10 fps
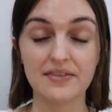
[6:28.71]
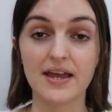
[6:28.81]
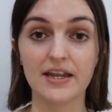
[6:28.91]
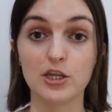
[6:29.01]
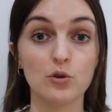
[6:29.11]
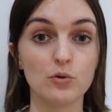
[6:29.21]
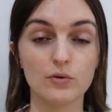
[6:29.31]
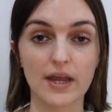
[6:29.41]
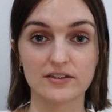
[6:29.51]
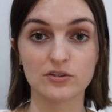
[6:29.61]
and then you
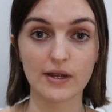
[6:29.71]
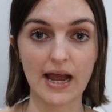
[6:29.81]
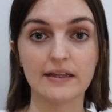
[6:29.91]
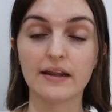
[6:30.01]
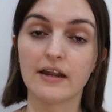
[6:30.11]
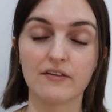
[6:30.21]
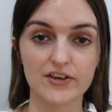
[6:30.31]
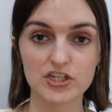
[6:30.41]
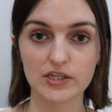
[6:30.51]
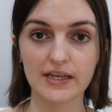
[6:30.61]
get to hand it in
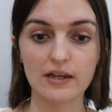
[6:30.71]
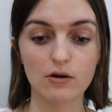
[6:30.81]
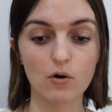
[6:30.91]
officially.